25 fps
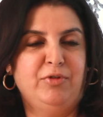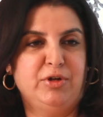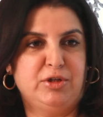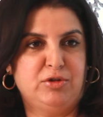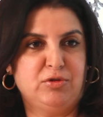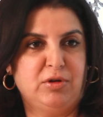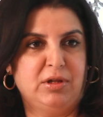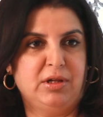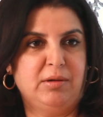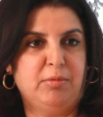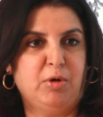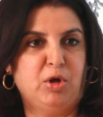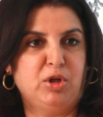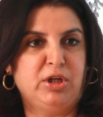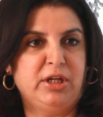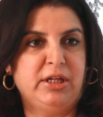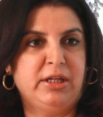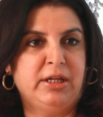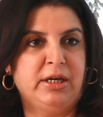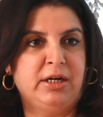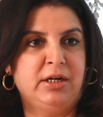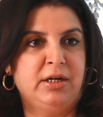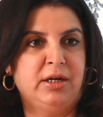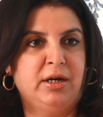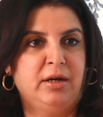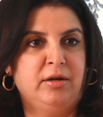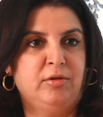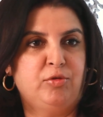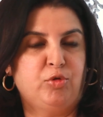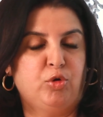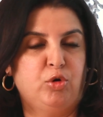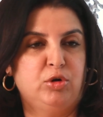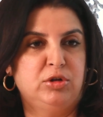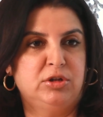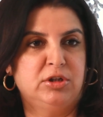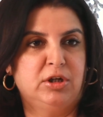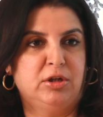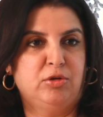which was about these Indian
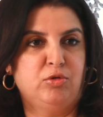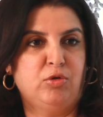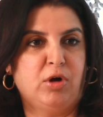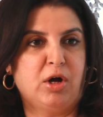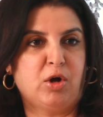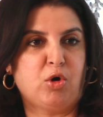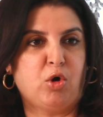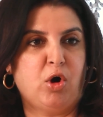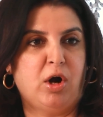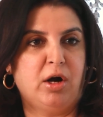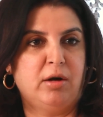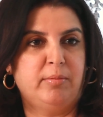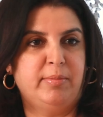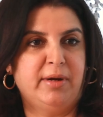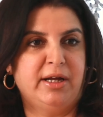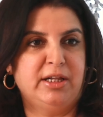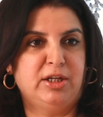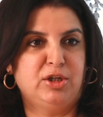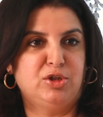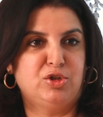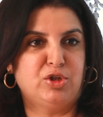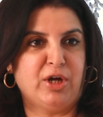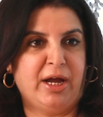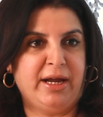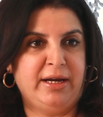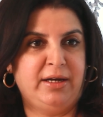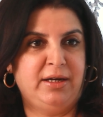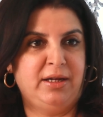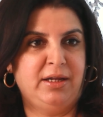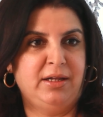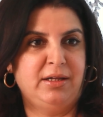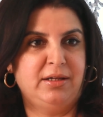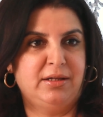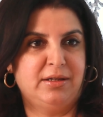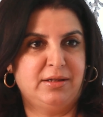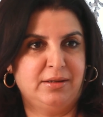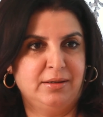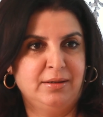soldiers who are caught by the
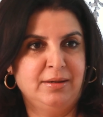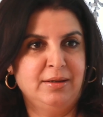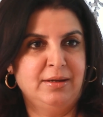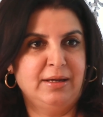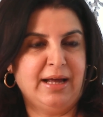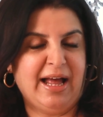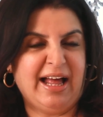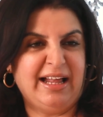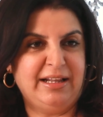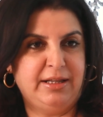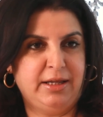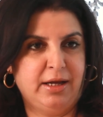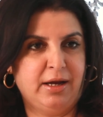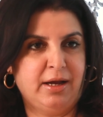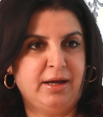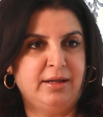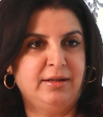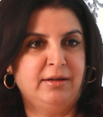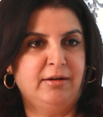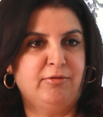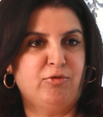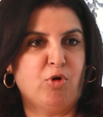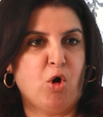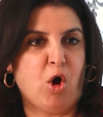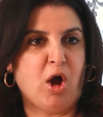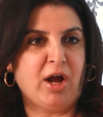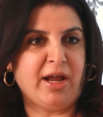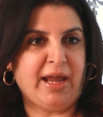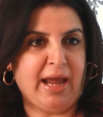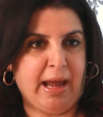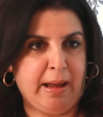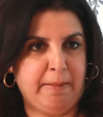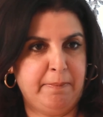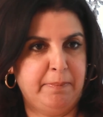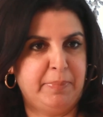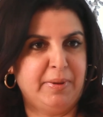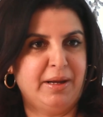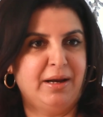Chinese and they are in the war
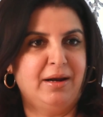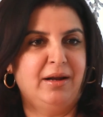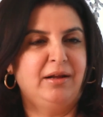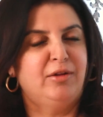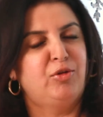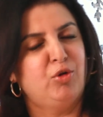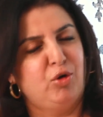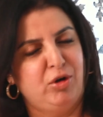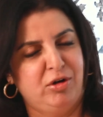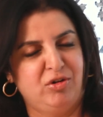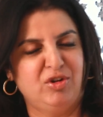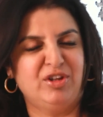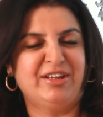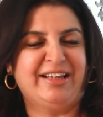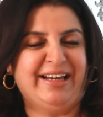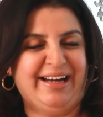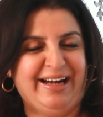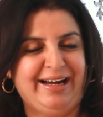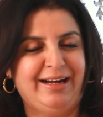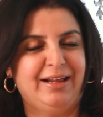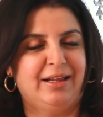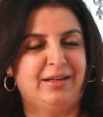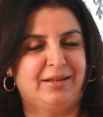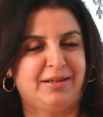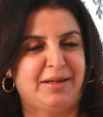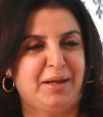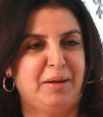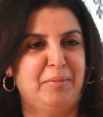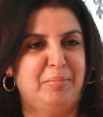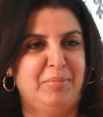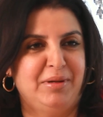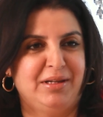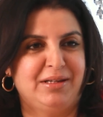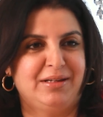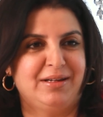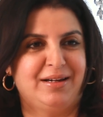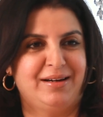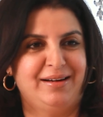camp, and so it was Great Escape
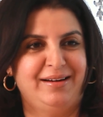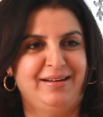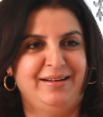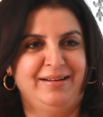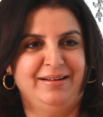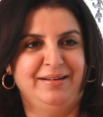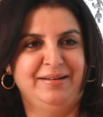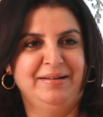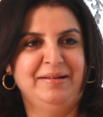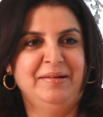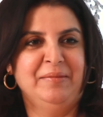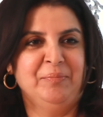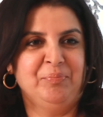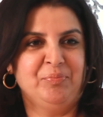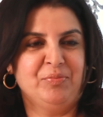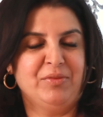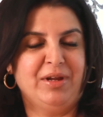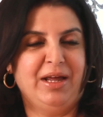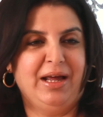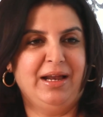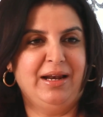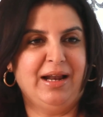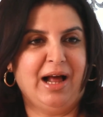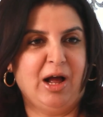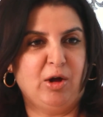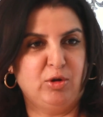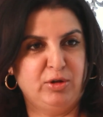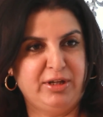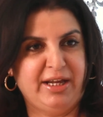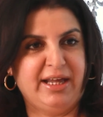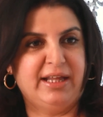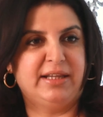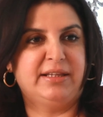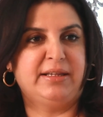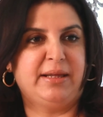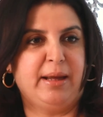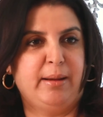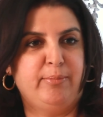basically, and how they
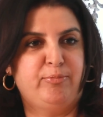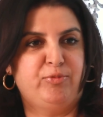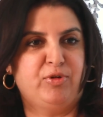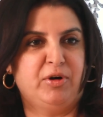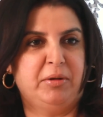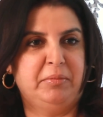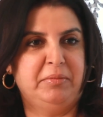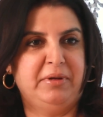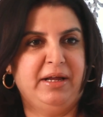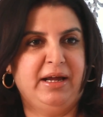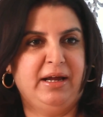escaped from there.